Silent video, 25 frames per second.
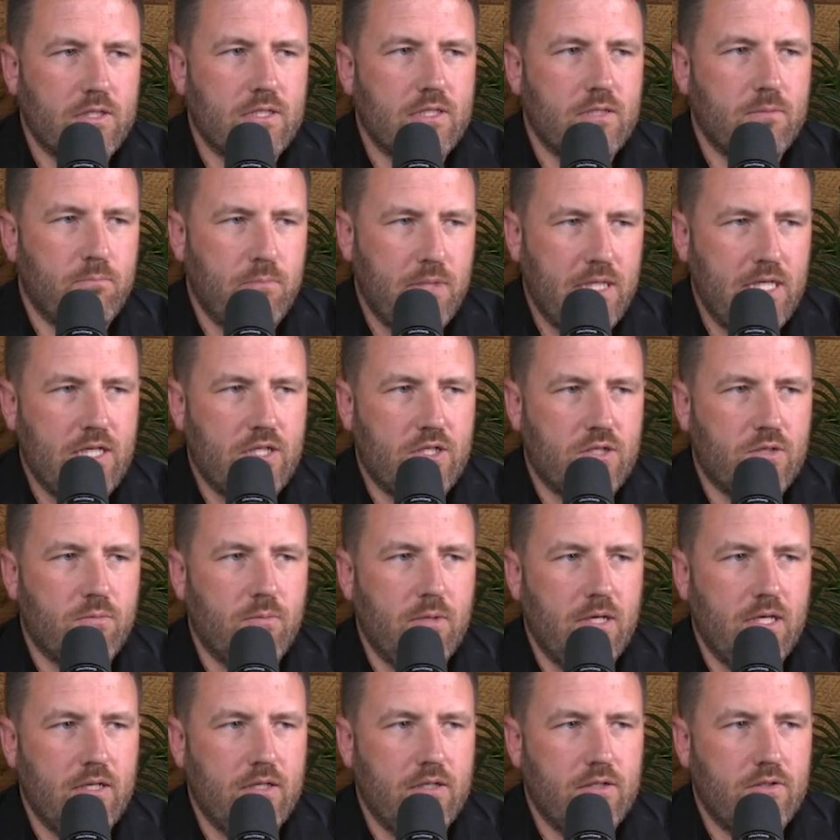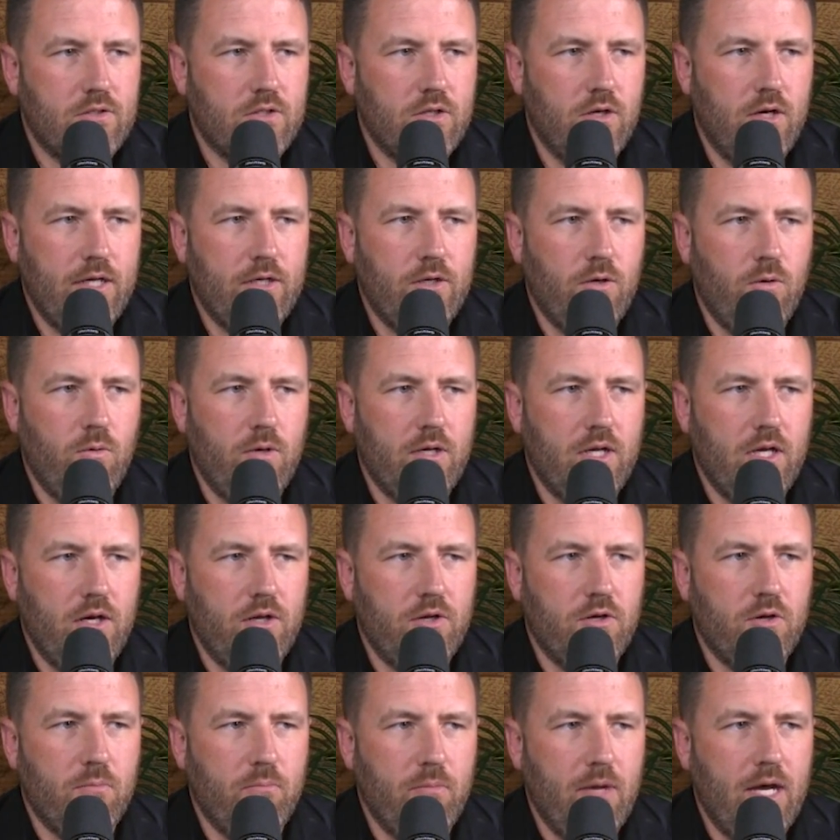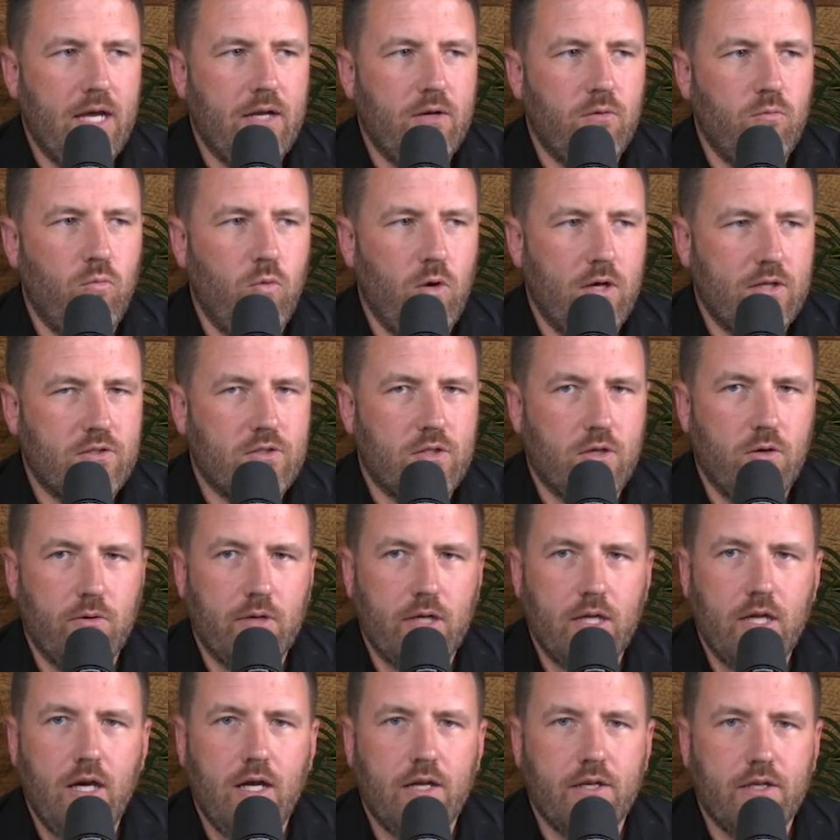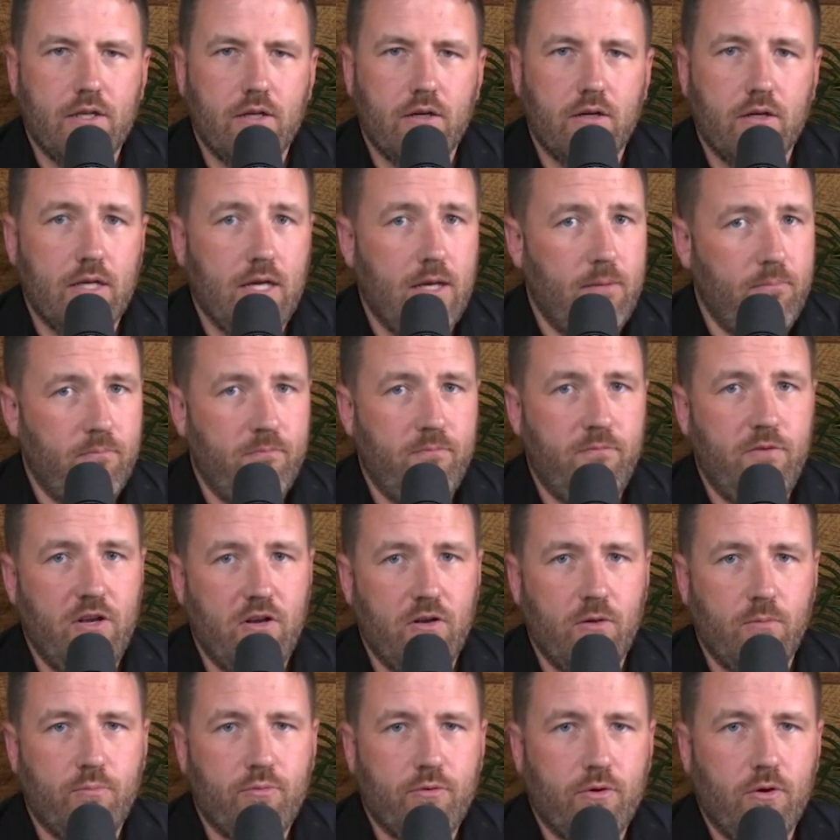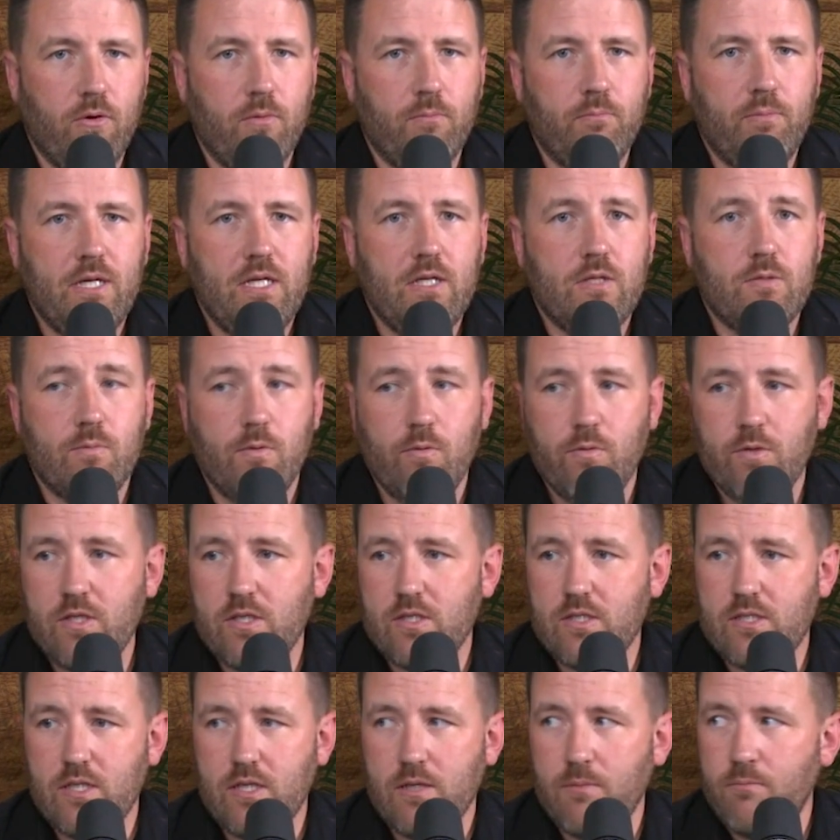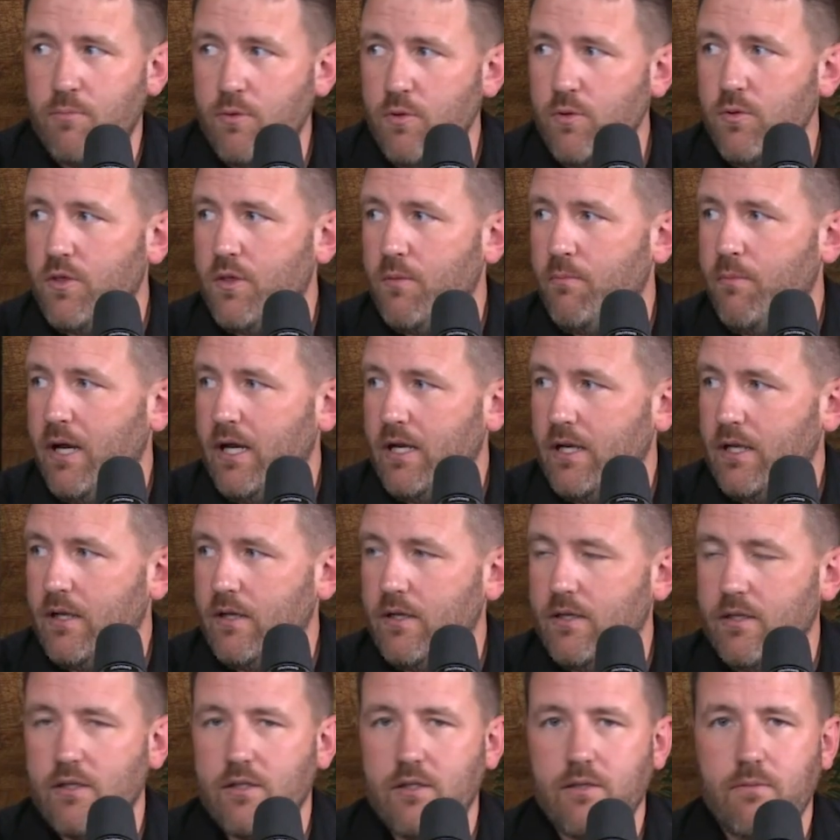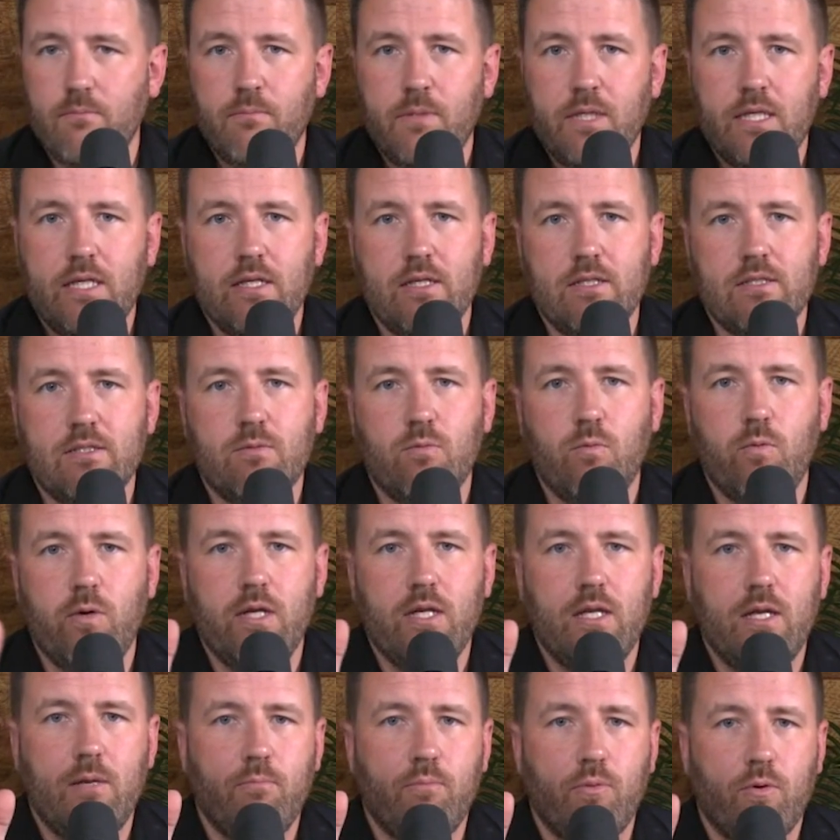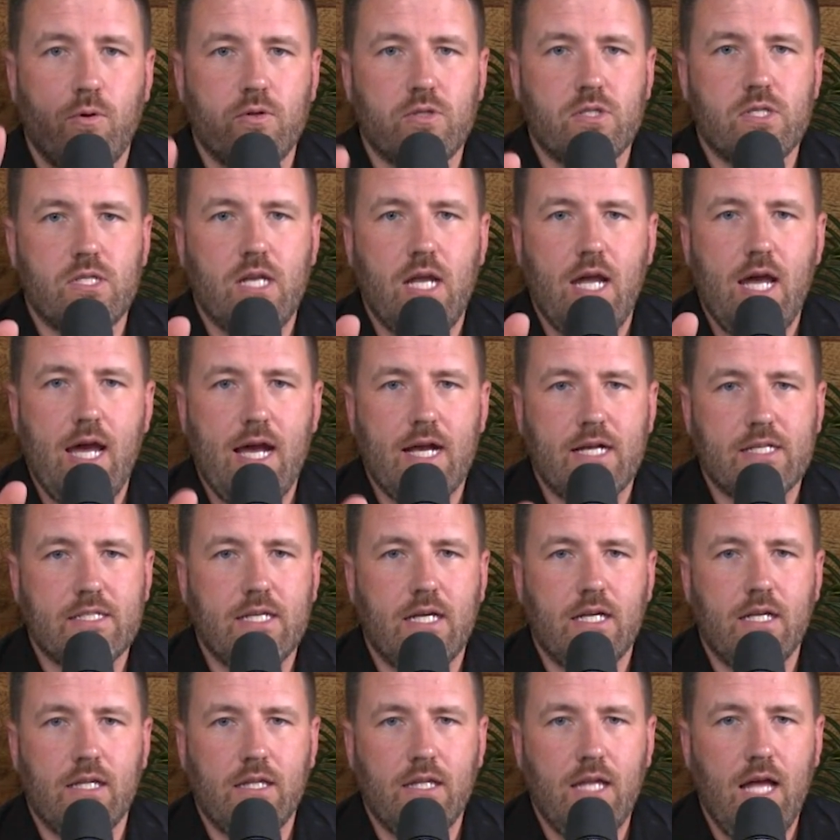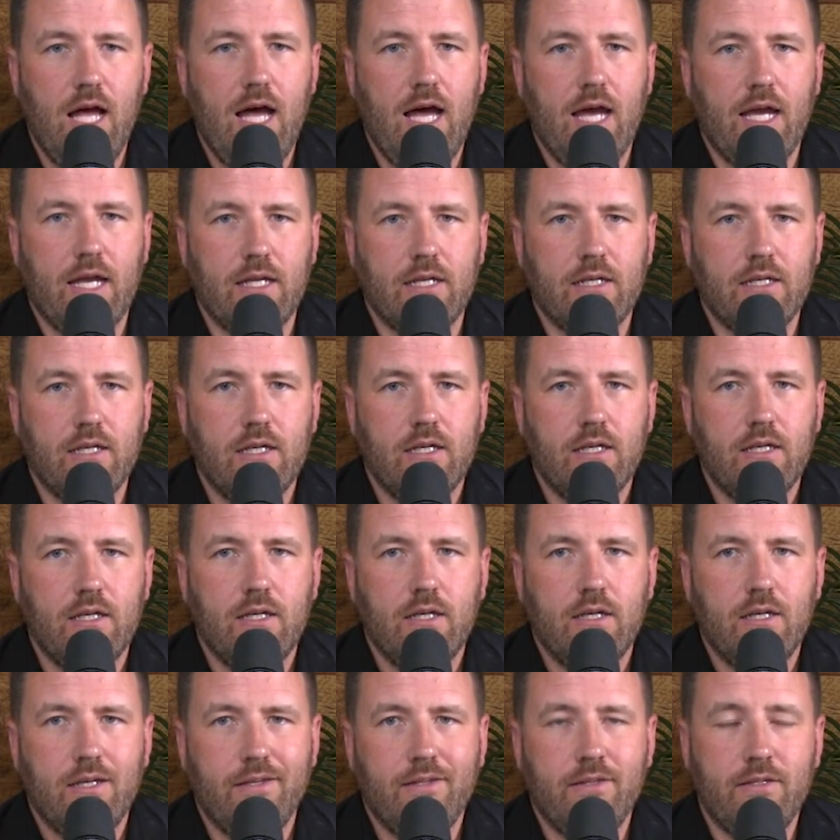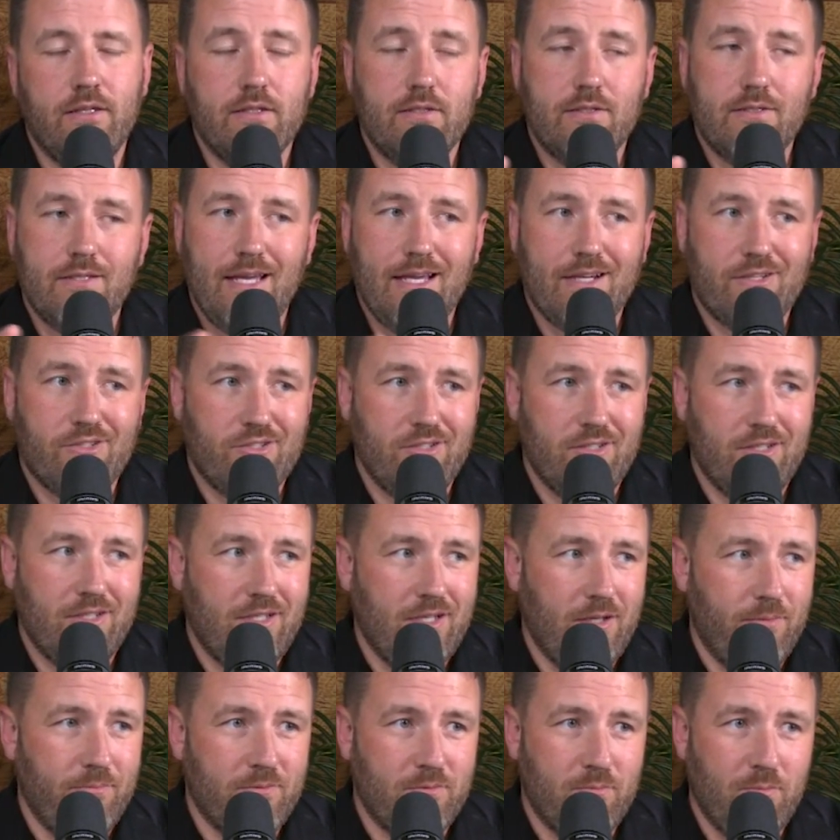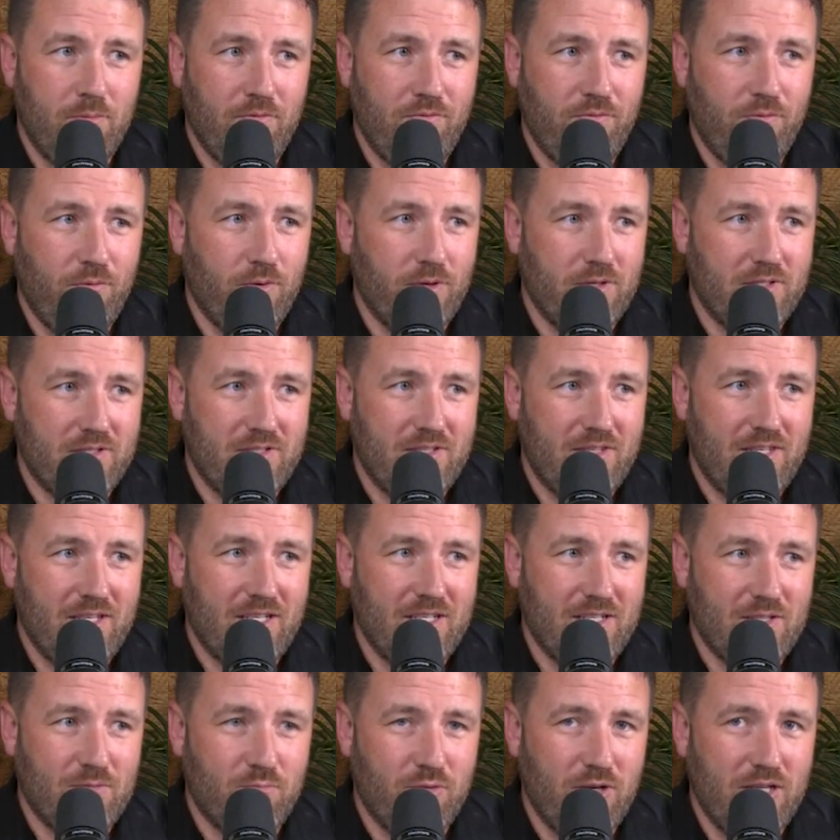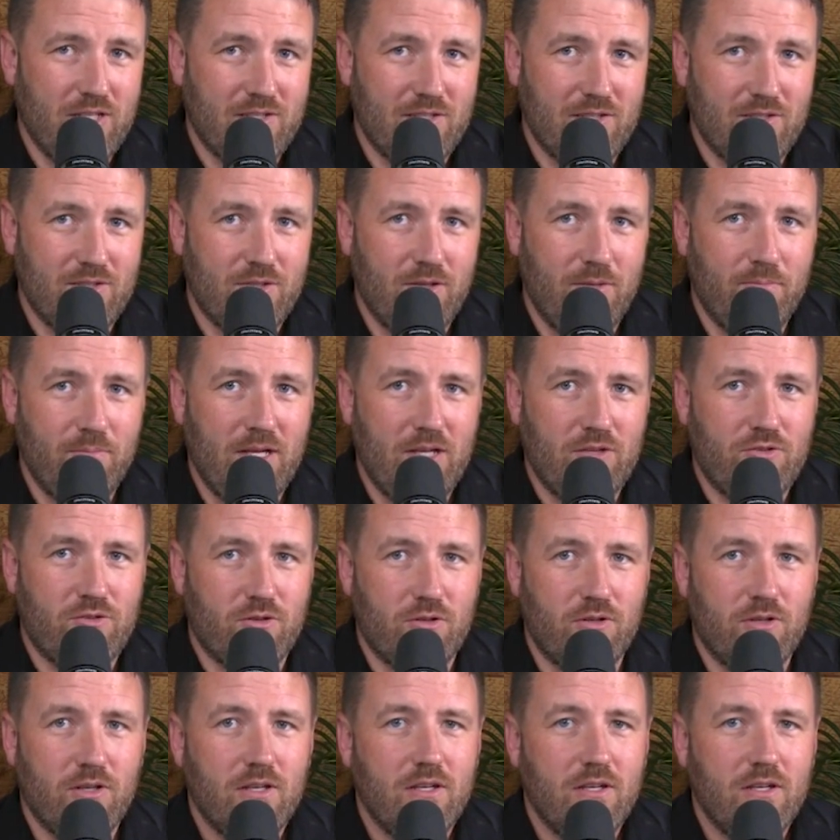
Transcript: impeachment. So I don't want to undermine what's going on here. And I'm very pro impeachment. We just did a booth about it because when a person acts out of line, and this actually comes before I think he's present, so I'm not sure